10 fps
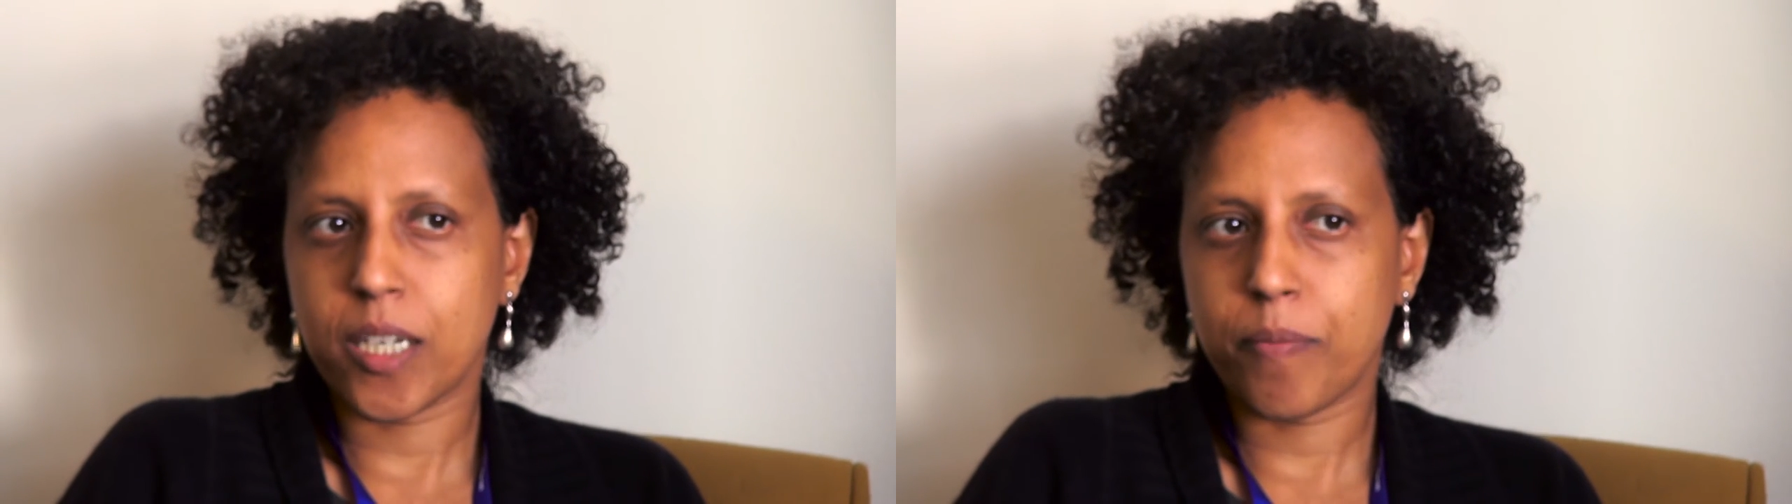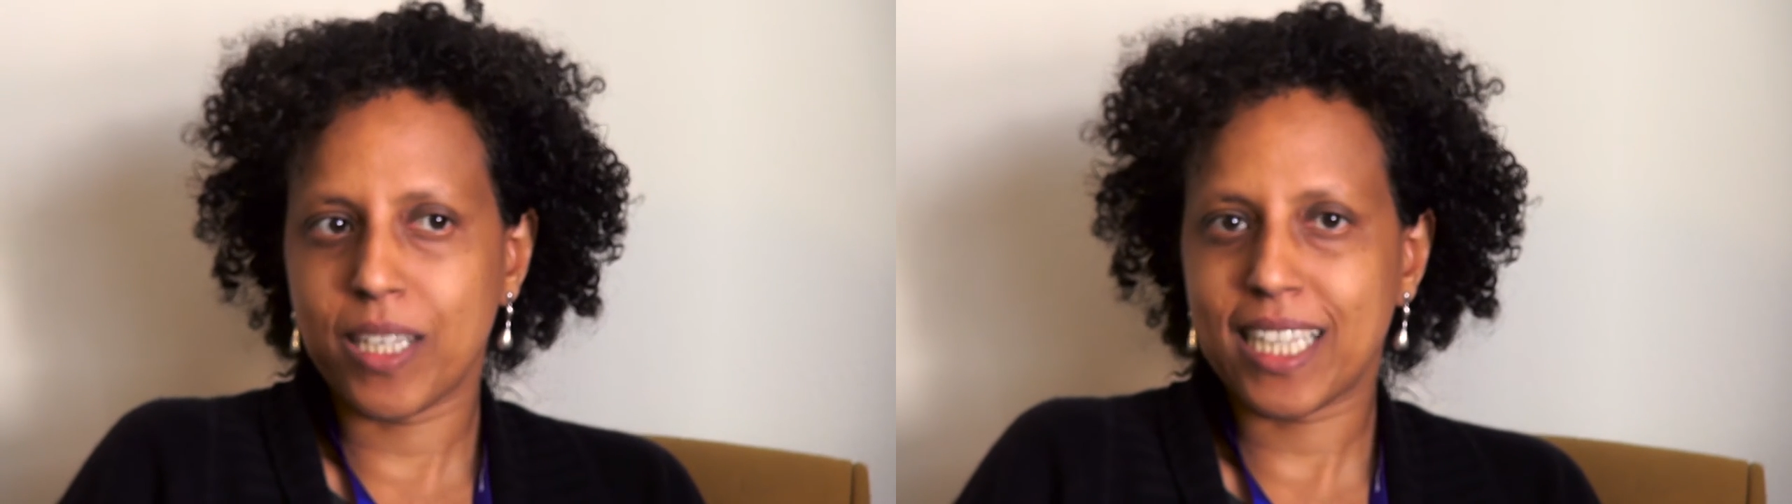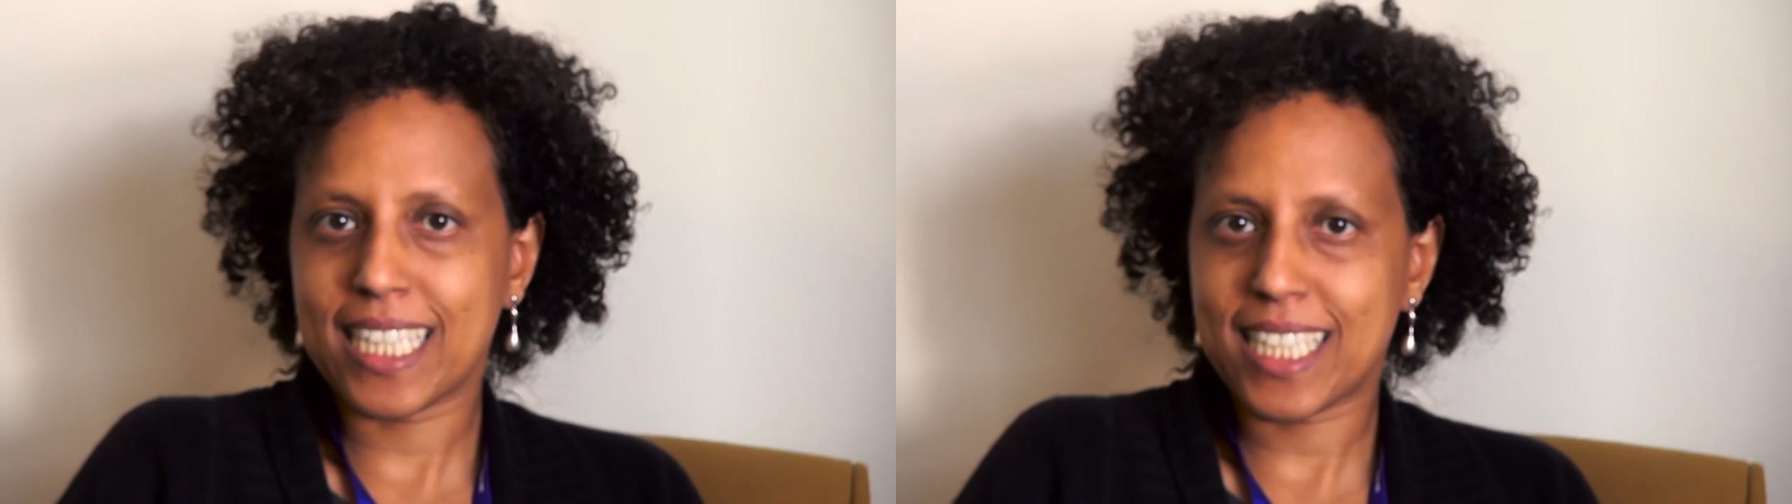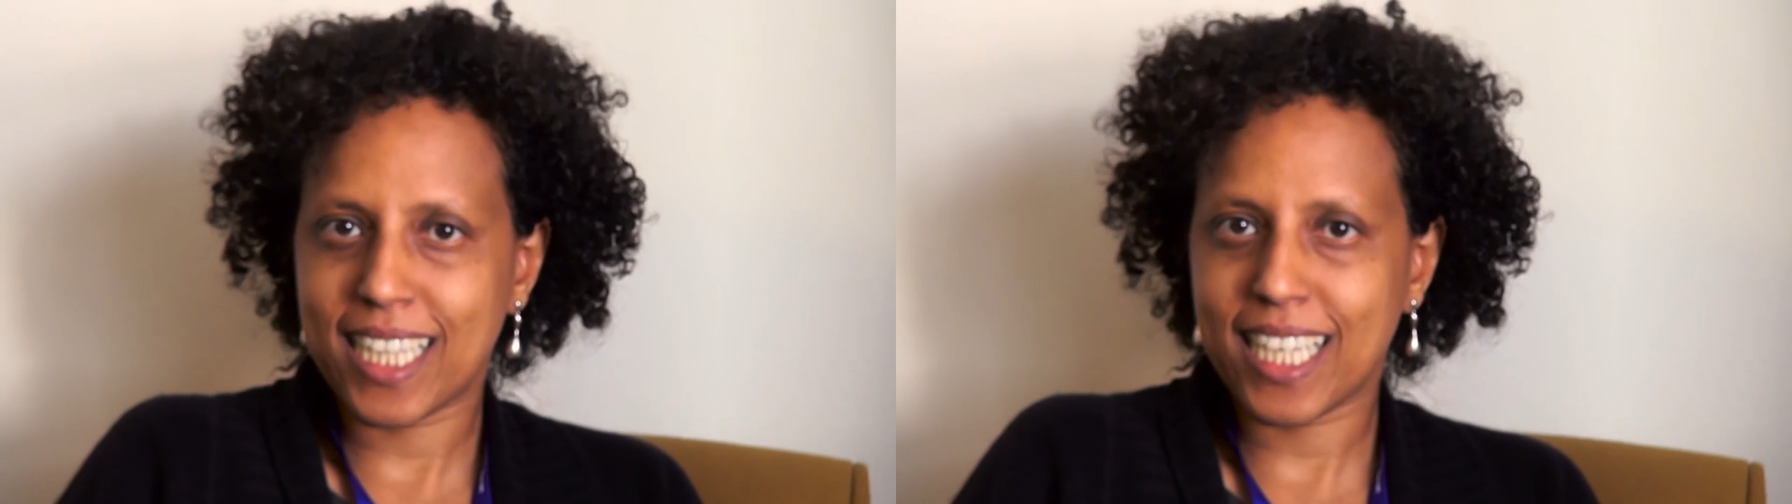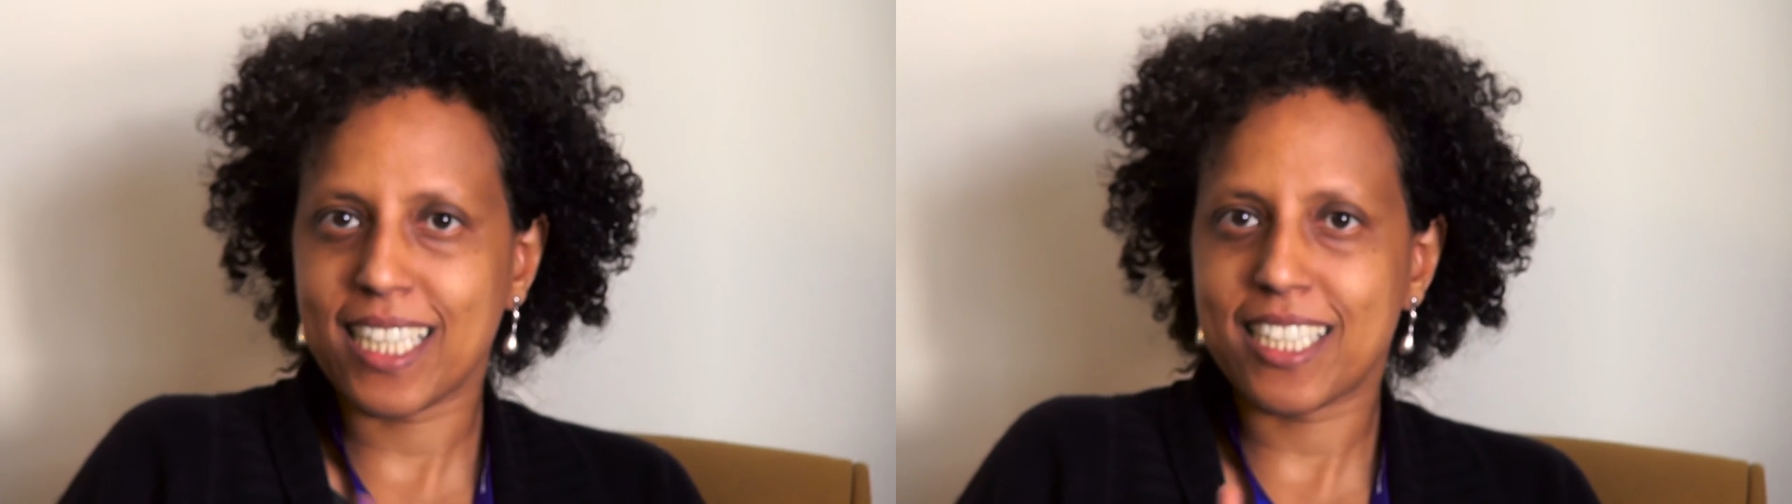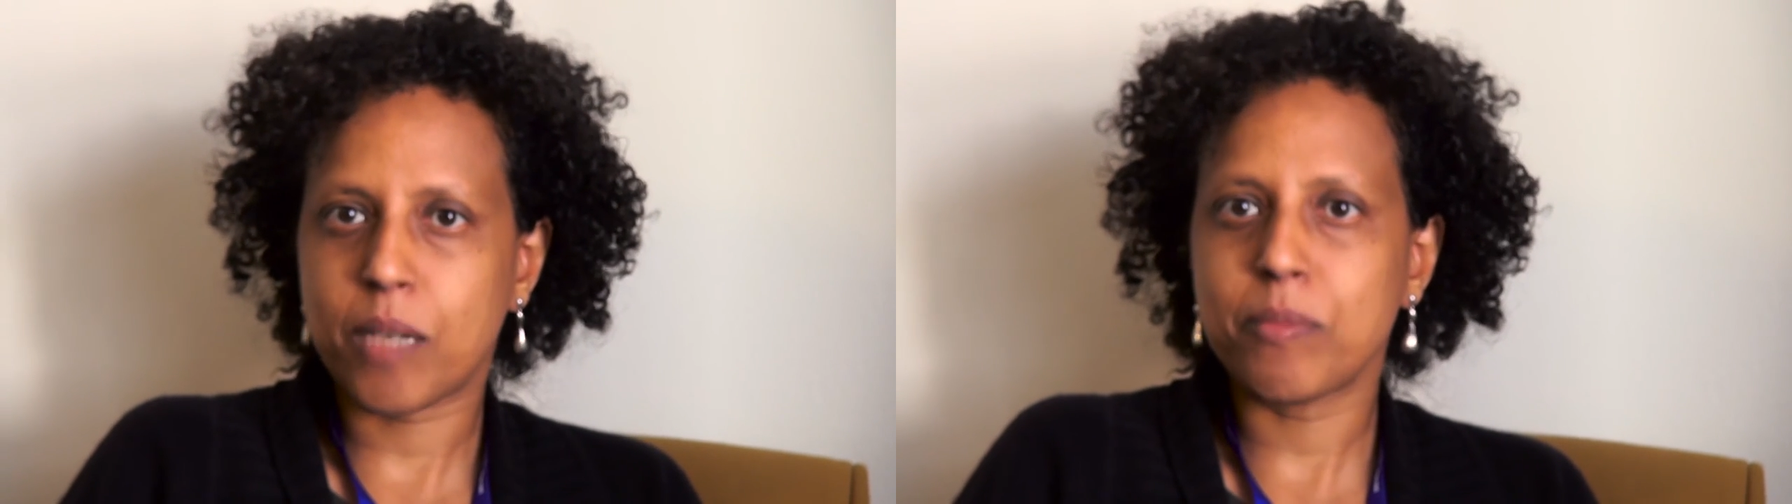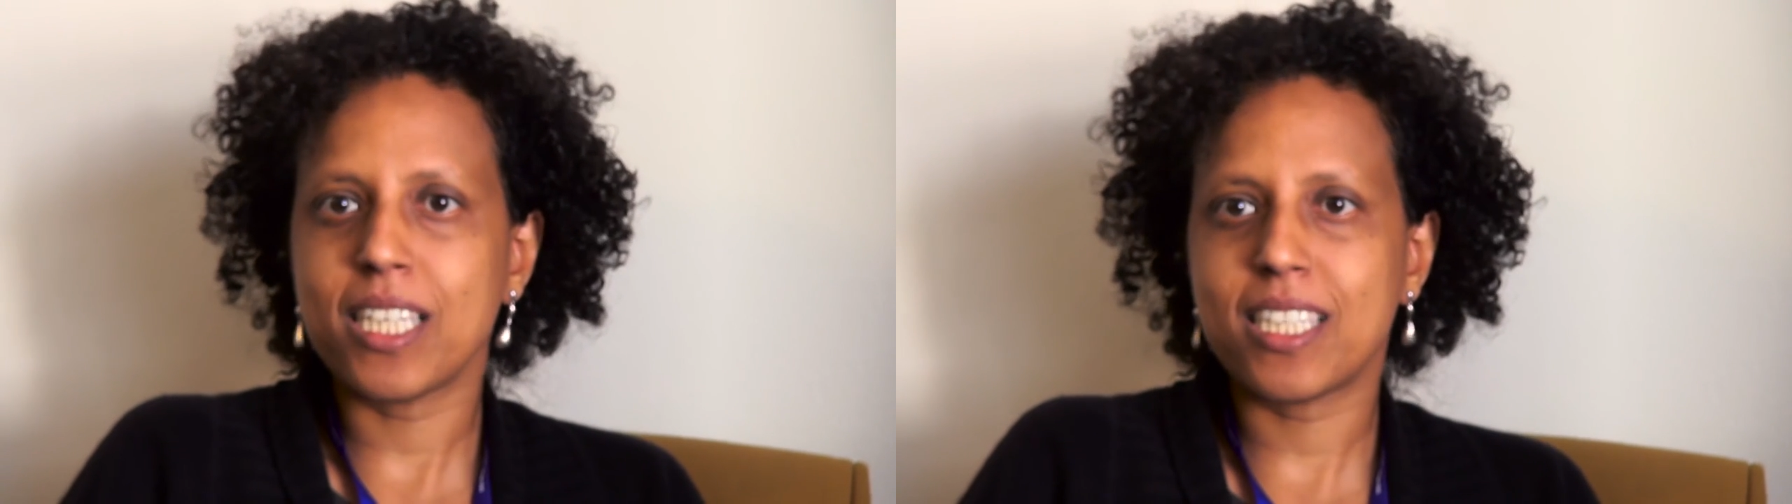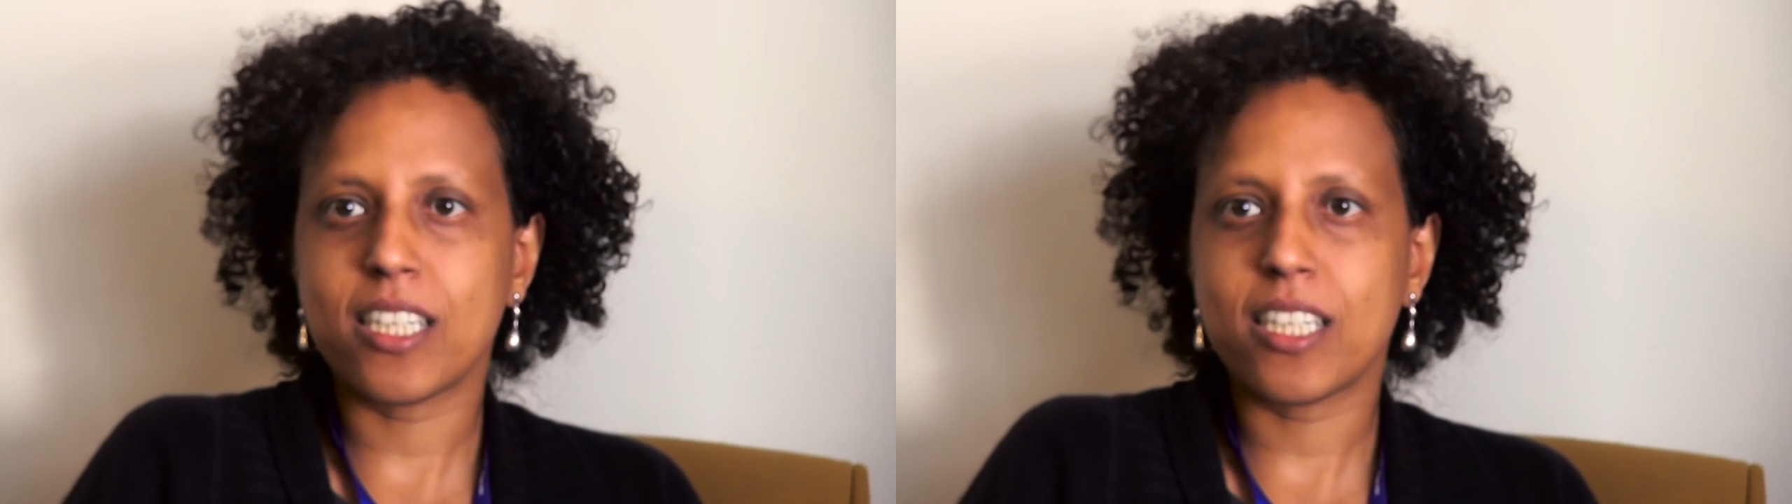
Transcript: um, that has taken some